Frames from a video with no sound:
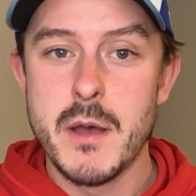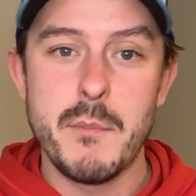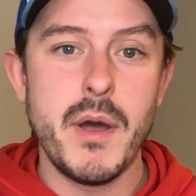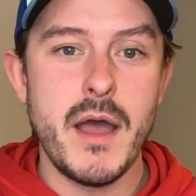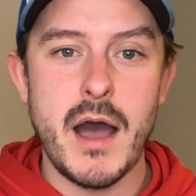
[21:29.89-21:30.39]

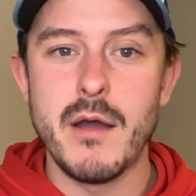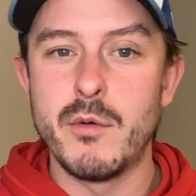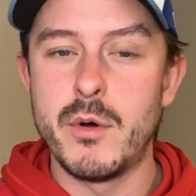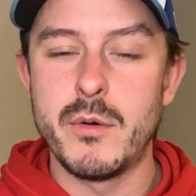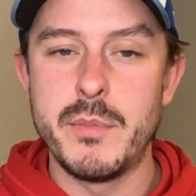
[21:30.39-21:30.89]
But I
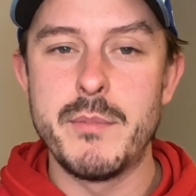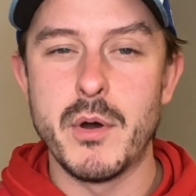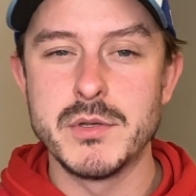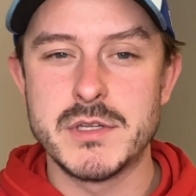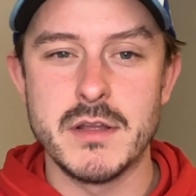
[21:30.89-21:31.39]
will be
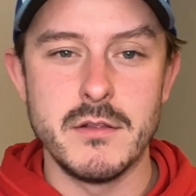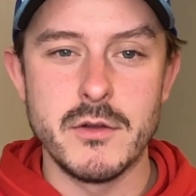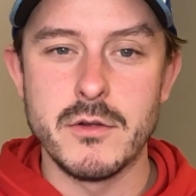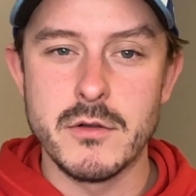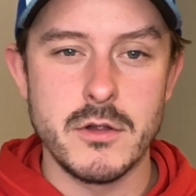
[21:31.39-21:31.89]
posting
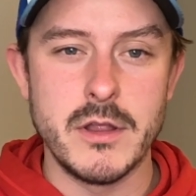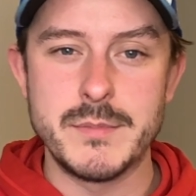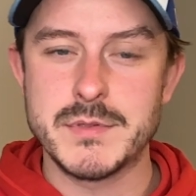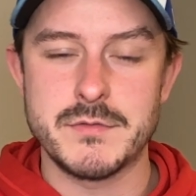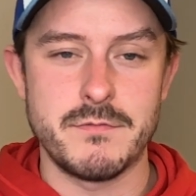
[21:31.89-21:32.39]
little
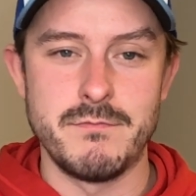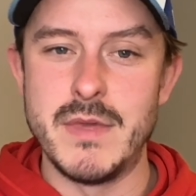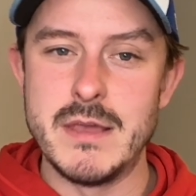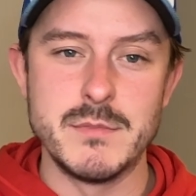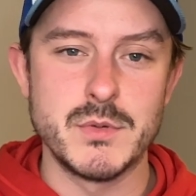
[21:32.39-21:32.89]
clips,
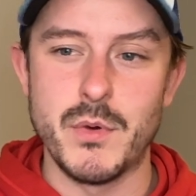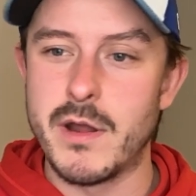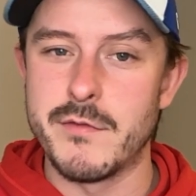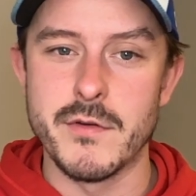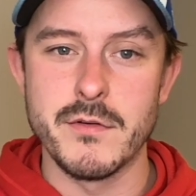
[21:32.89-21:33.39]
memes,
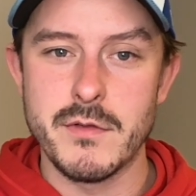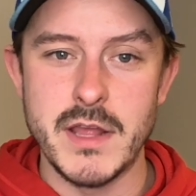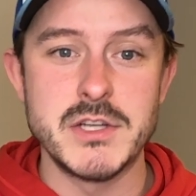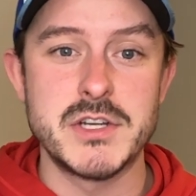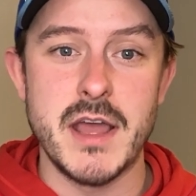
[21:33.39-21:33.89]
whatever,
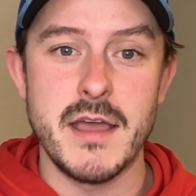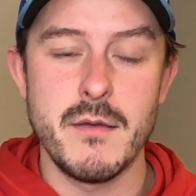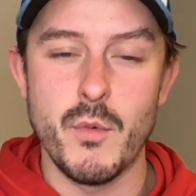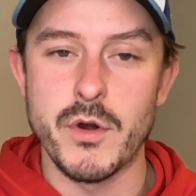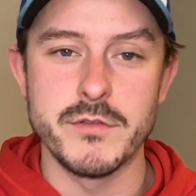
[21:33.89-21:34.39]
each day,
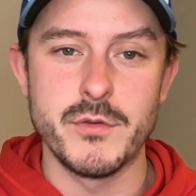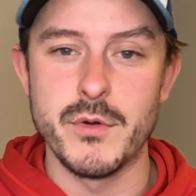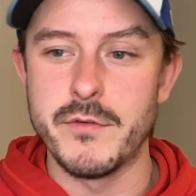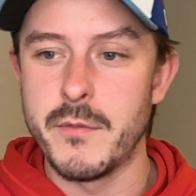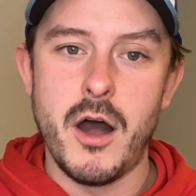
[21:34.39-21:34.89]
1 or 2 of
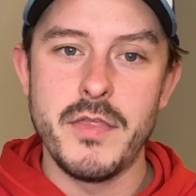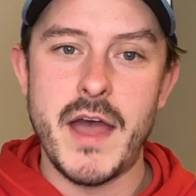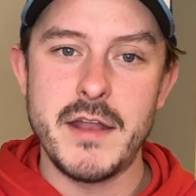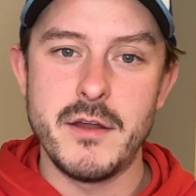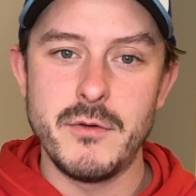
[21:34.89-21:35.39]
them. On
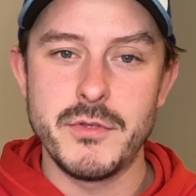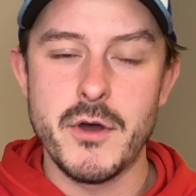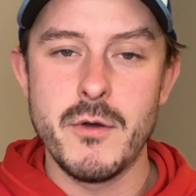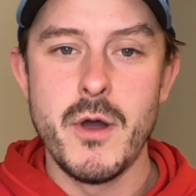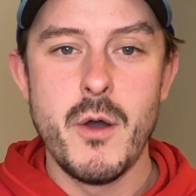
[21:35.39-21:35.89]
that note,
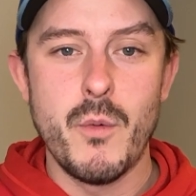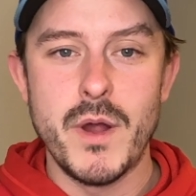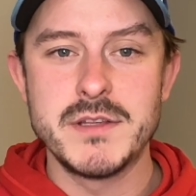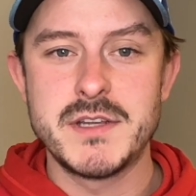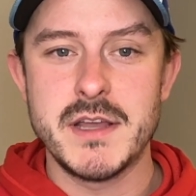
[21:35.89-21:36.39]
though,
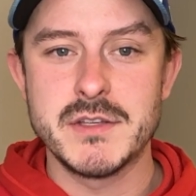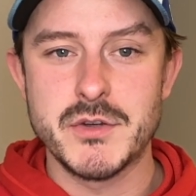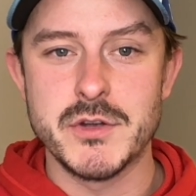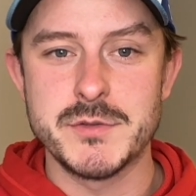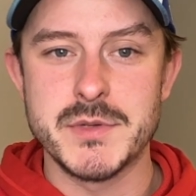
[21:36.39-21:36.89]
Wednesday is
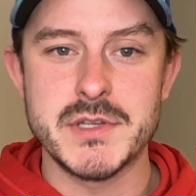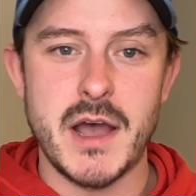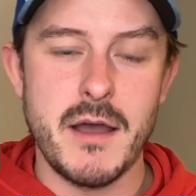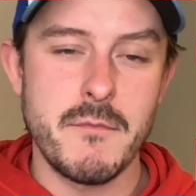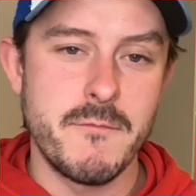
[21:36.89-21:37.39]
Christmas.
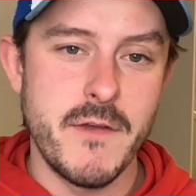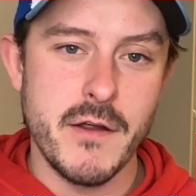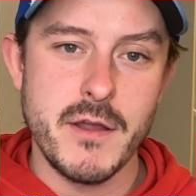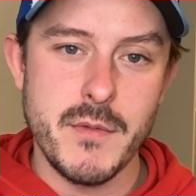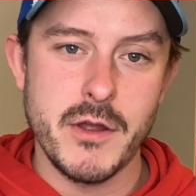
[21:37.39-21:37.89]

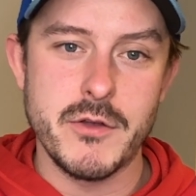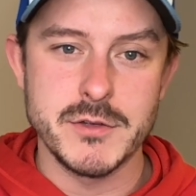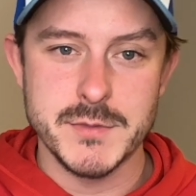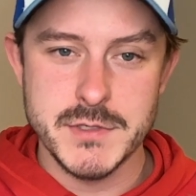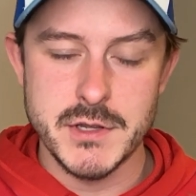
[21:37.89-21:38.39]
Very Merry
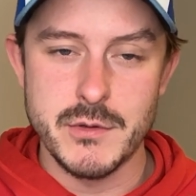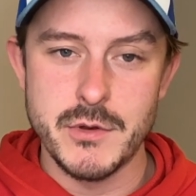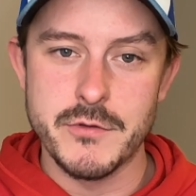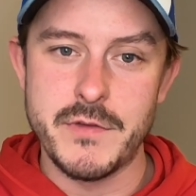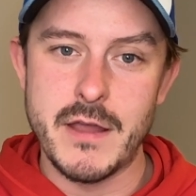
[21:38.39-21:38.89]
Christmas to you and
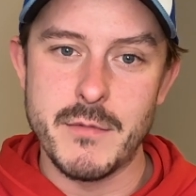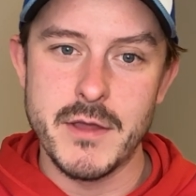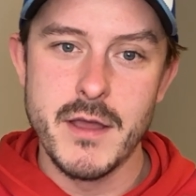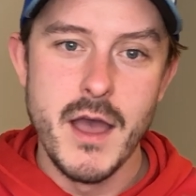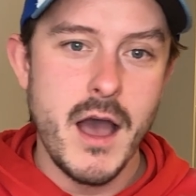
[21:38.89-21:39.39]
your family.
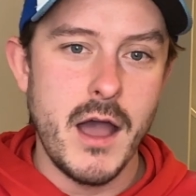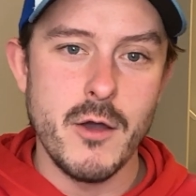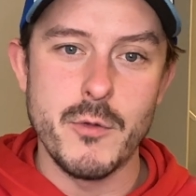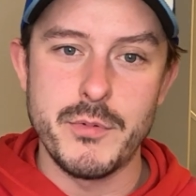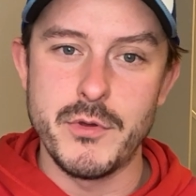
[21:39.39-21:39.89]
I
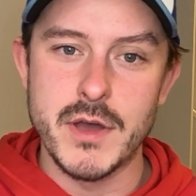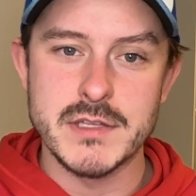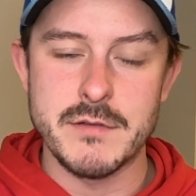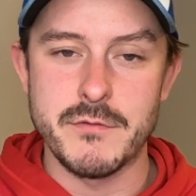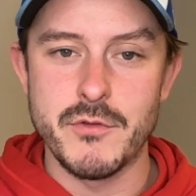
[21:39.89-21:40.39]
hope you guys
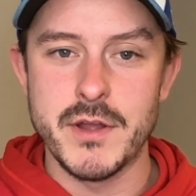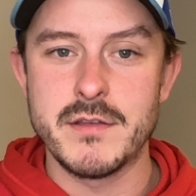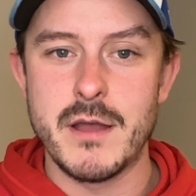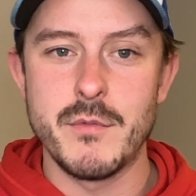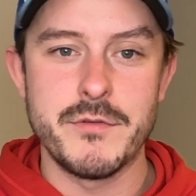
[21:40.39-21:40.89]
have a great
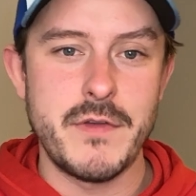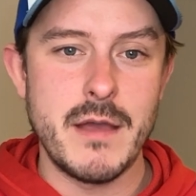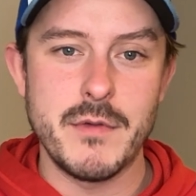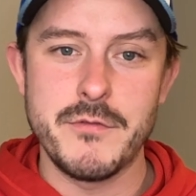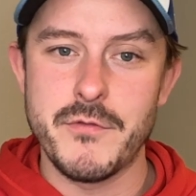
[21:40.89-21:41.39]
time with
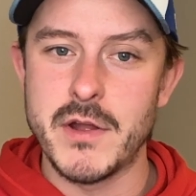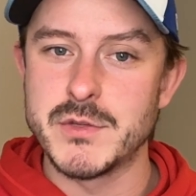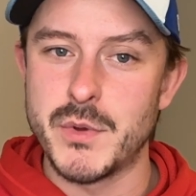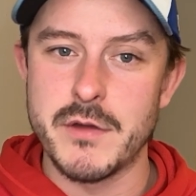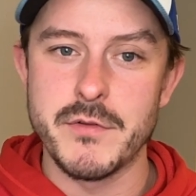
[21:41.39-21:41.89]
family, friends,
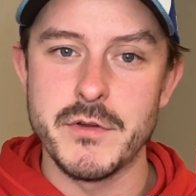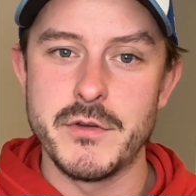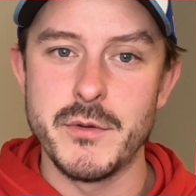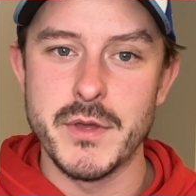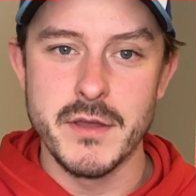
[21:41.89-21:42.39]
whatever you're
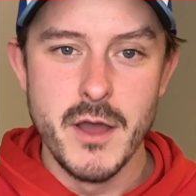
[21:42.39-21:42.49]
doing.